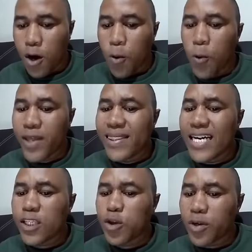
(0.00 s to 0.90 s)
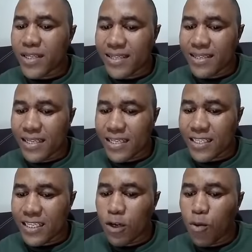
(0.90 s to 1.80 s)
with the
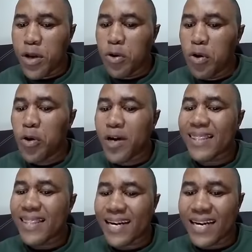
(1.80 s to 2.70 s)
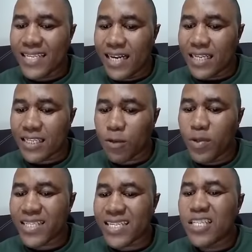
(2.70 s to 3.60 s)
jurisdiction, when you look at the radius,
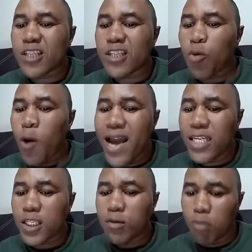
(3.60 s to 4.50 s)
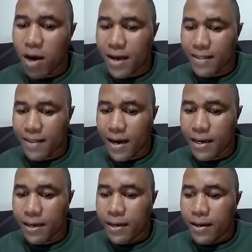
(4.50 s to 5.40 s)
which is way smaller than